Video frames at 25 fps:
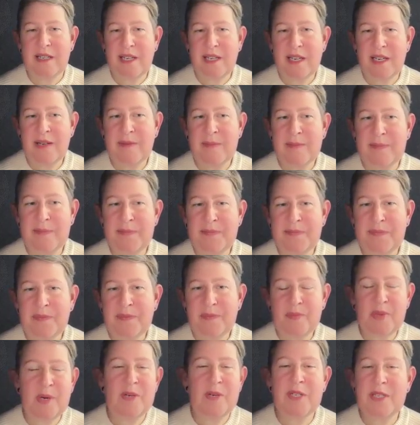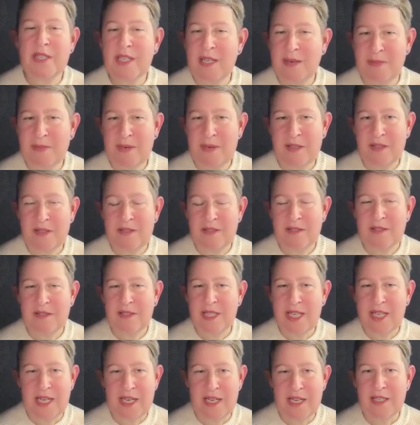prototyping
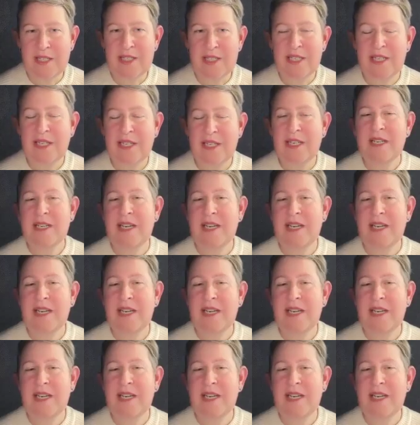stage